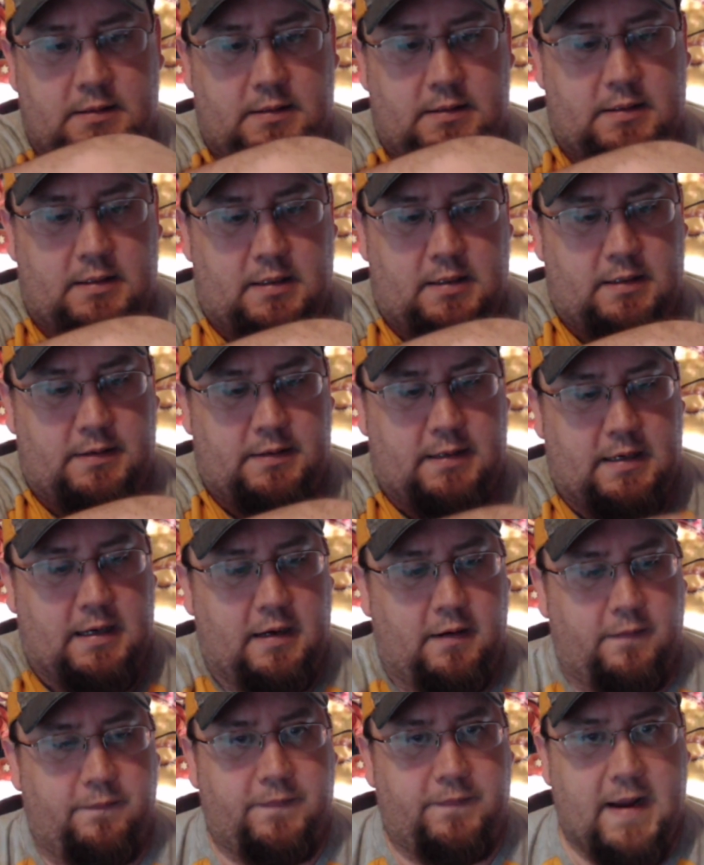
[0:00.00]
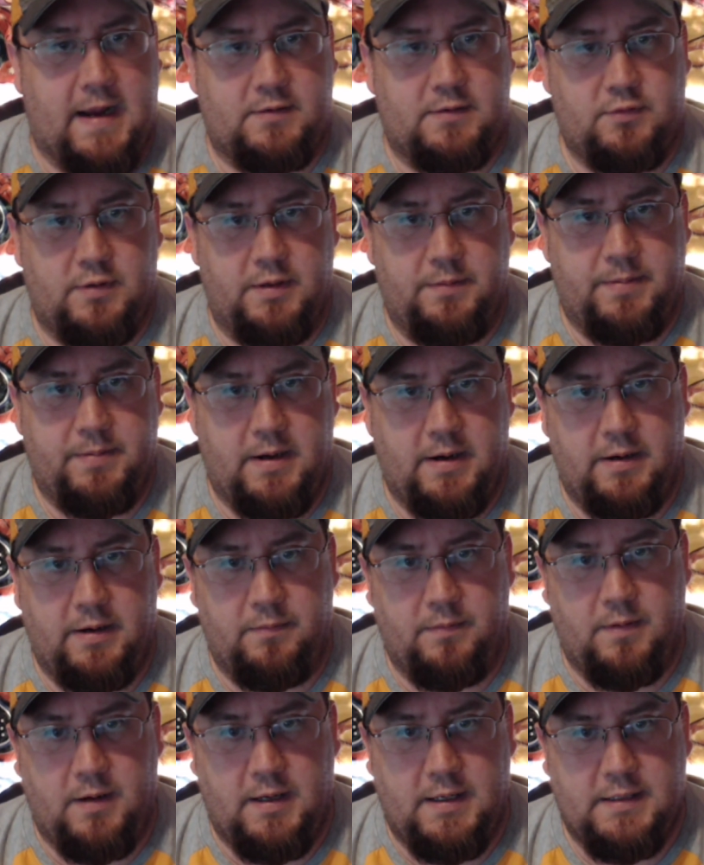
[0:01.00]
the Air Factory Berry
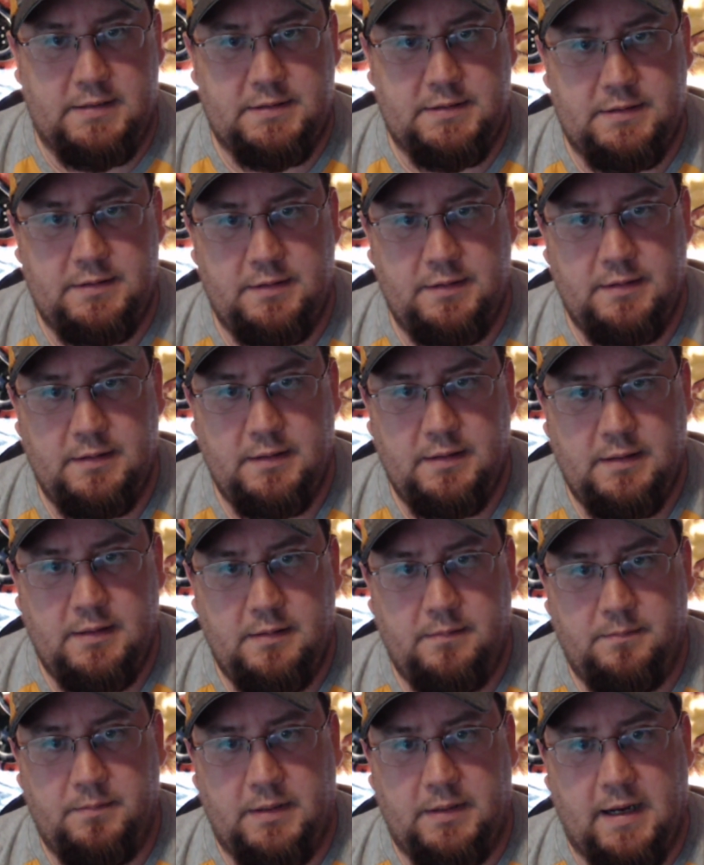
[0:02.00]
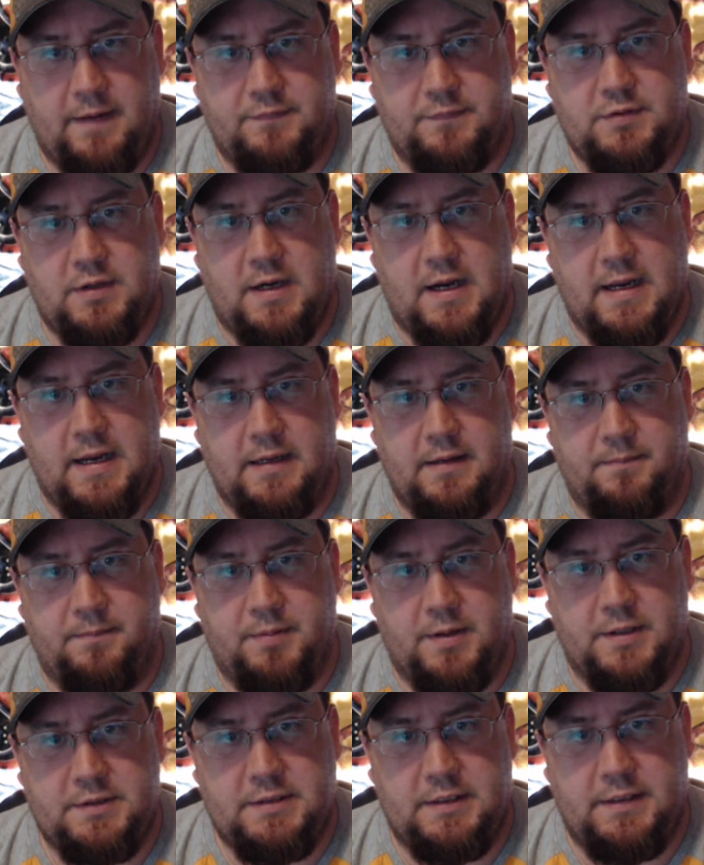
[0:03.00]
Rush, but I've tried a
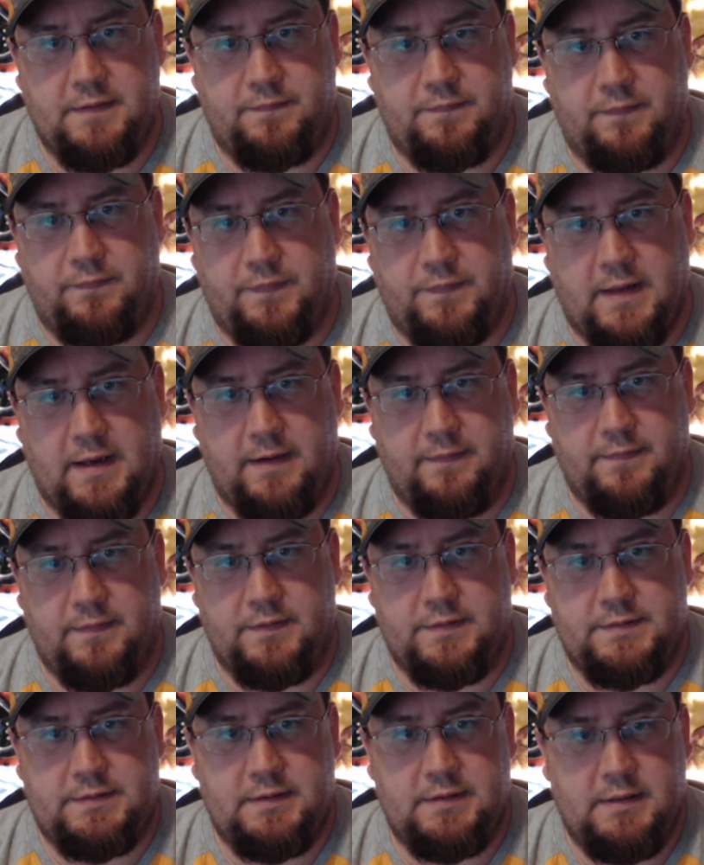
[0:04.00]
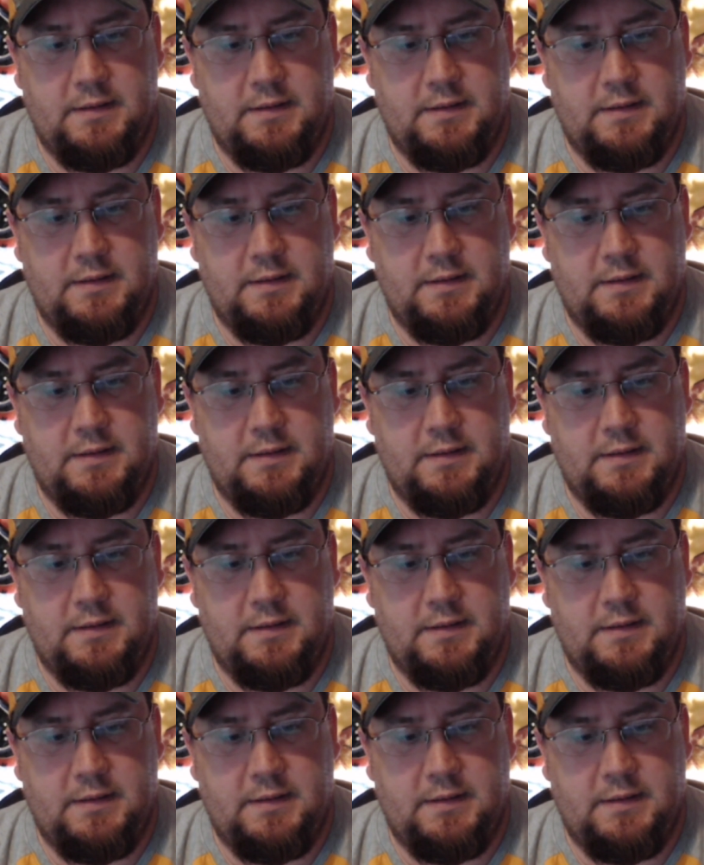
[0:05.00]
bunch of different flavors.